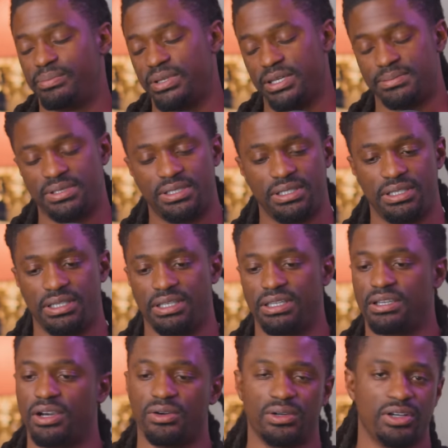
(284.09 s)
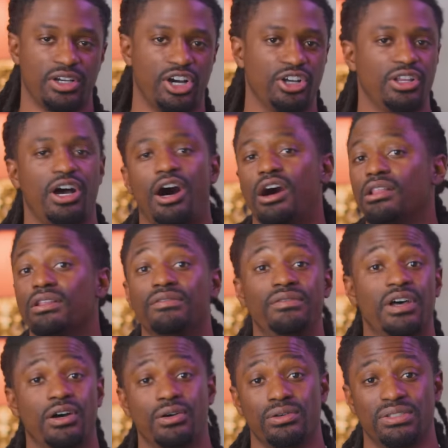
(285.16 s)
Pepsi, Coca-Cola, all of
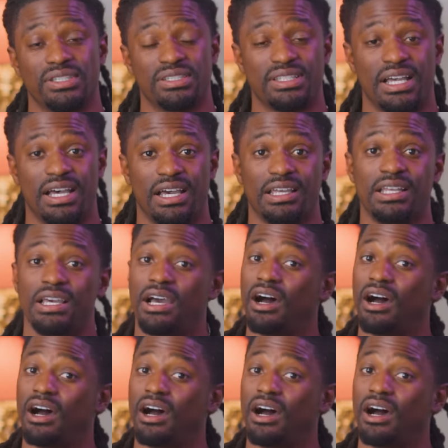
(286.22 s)
those inside.